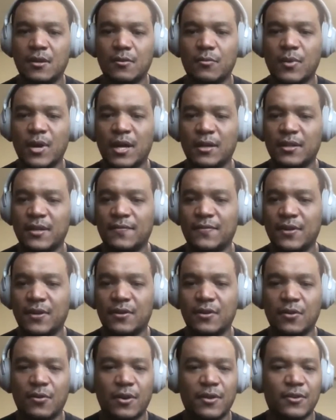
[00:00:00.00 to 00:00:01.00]
Well, if there are
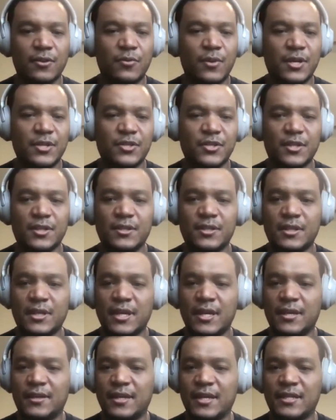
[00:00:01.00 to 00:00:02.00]
no other questions,
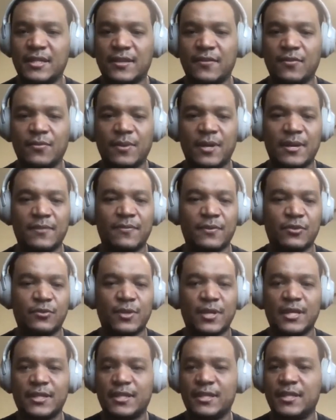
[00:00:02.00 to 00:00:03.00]
thanks everybody for
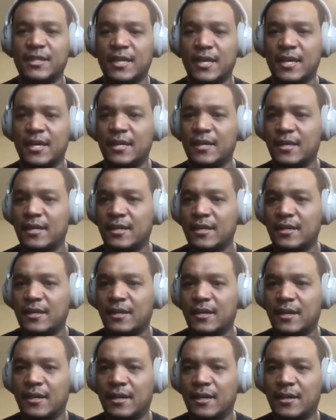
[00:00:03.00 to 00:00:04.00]
joining today.
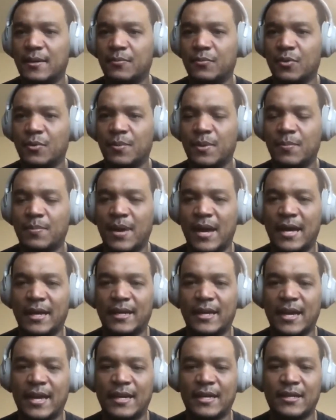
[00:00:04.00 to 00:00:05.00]
We'll be
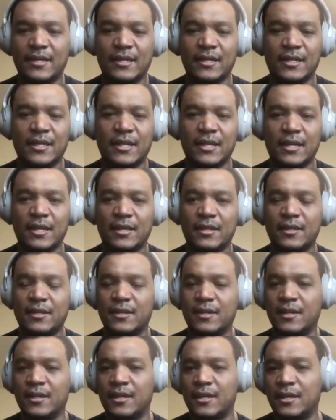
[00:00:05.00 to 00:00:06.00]
back at it
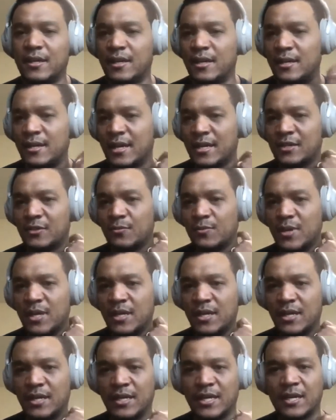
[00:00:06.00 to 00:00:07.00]
again next
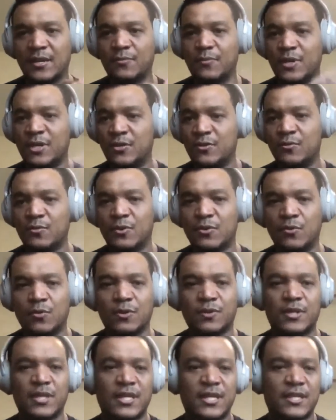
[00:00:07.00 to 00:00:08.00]
week. Again, we do
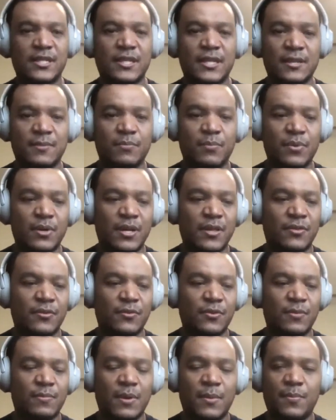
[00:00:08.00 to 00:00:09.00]
record these and
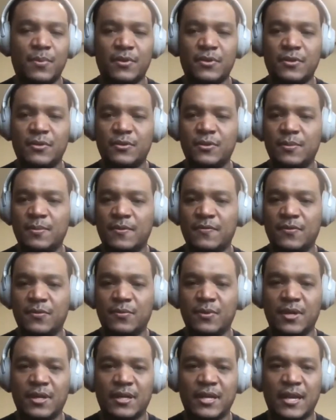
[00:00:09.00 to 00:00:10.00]
throw them up on YouTube if you
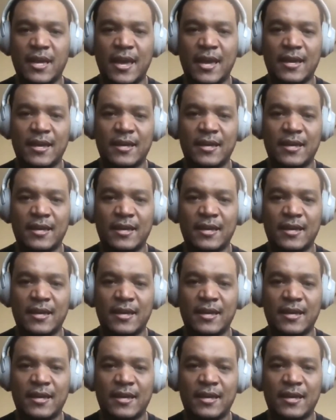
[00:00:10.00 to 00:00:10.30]
want to